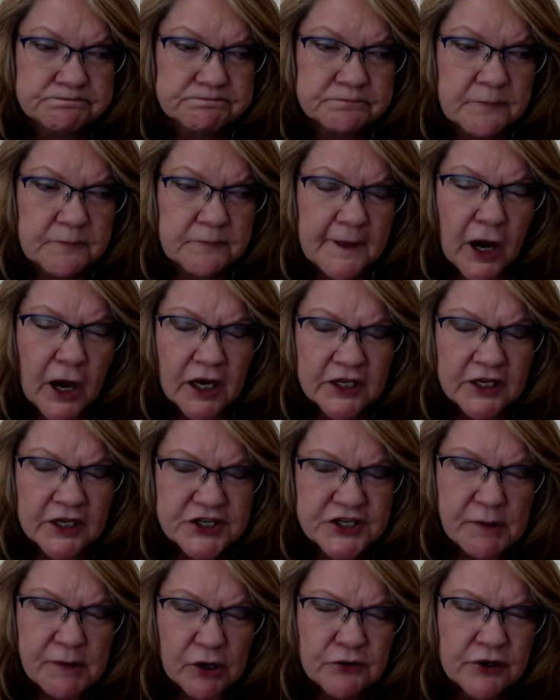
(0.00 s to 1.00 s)

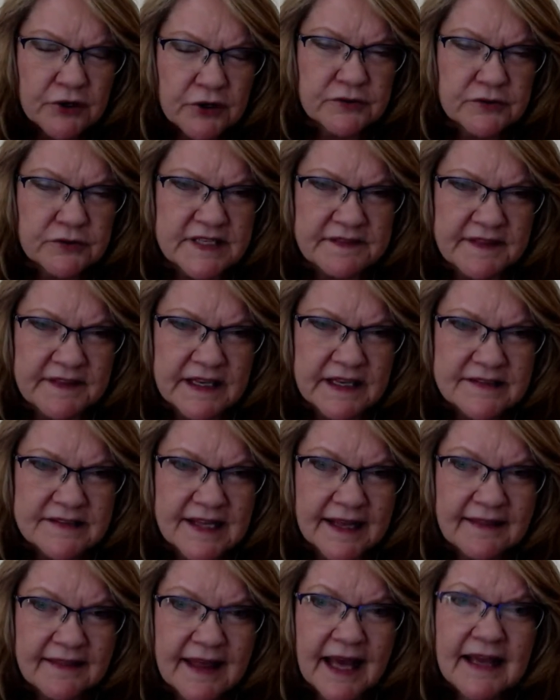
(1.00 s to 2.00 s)
Hashimoto's and things
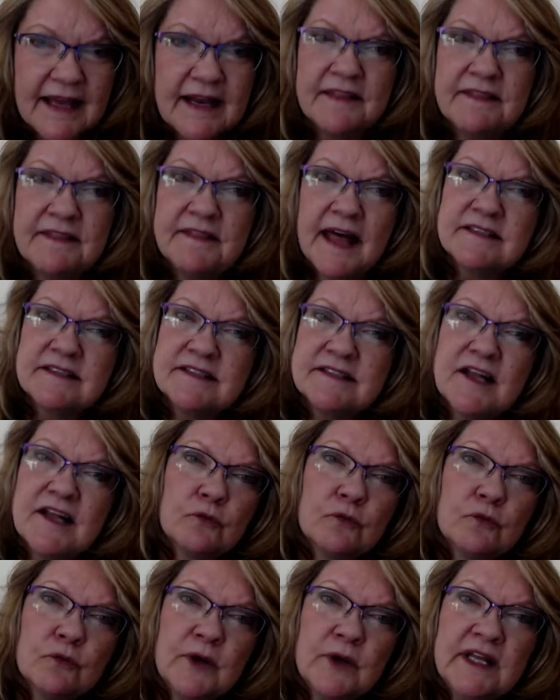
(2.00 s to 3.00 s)
like that. And that's
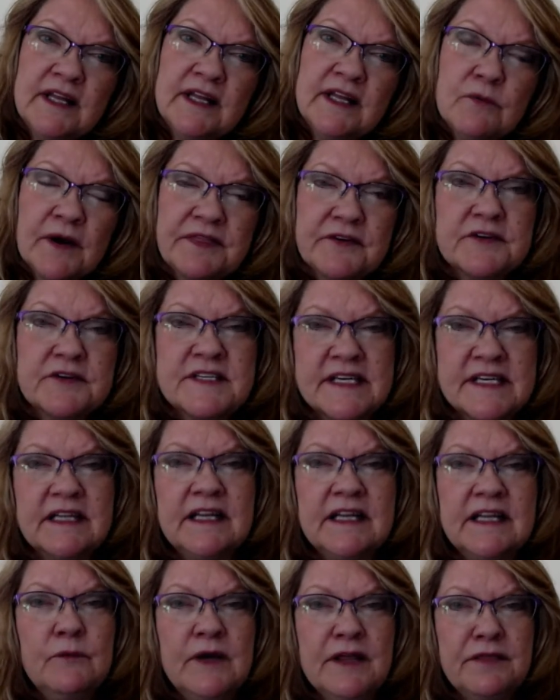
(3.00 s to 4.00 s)
not really what they're
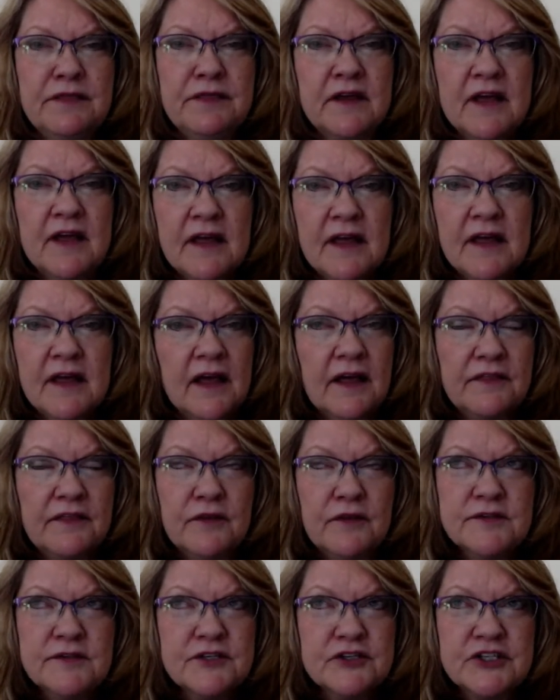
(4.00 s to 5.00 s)
dealing with.
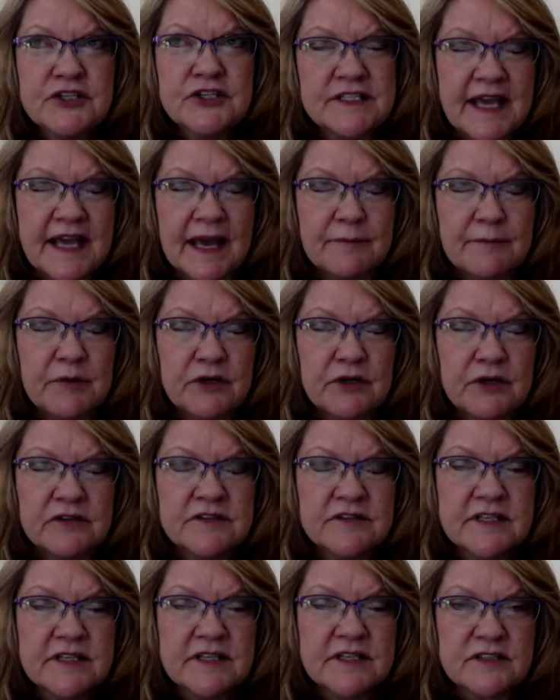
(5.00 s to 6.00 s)
Those are just
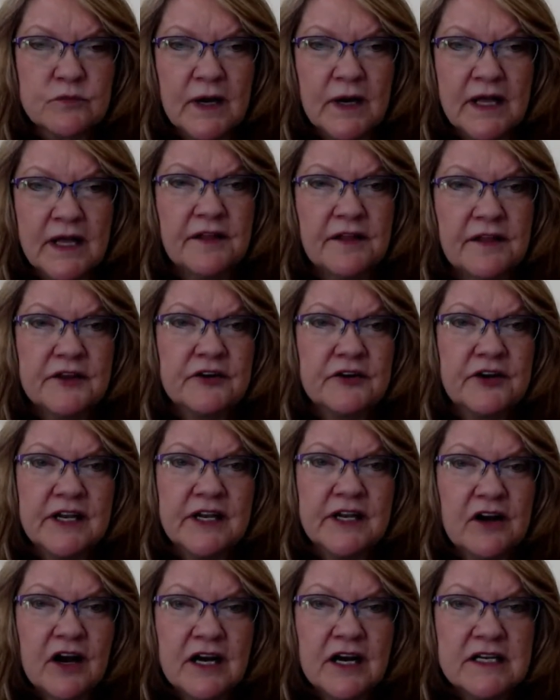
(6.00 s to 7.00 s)
chemicals as well that are going to
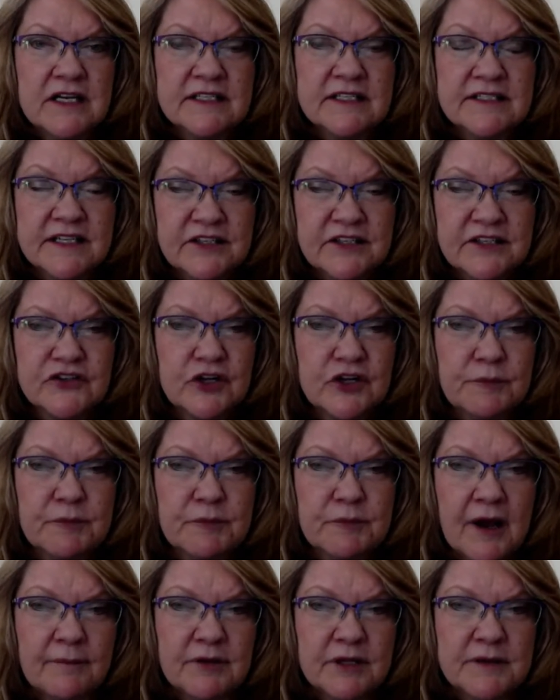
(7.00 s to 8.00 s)
cause additional
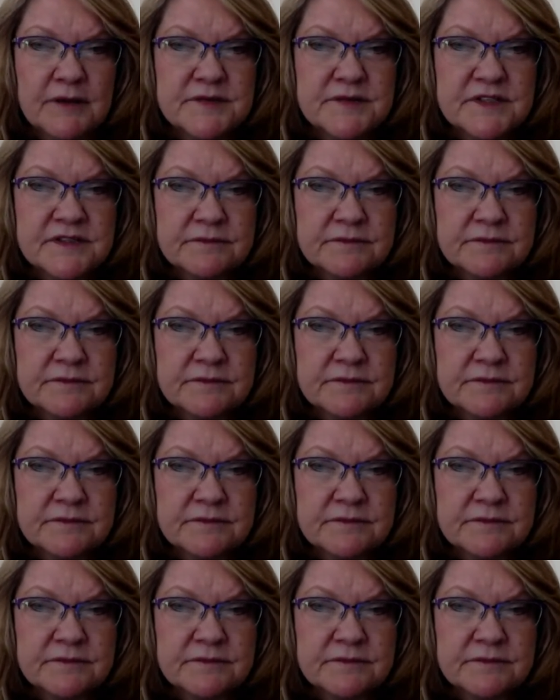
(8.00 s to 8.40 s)
problems.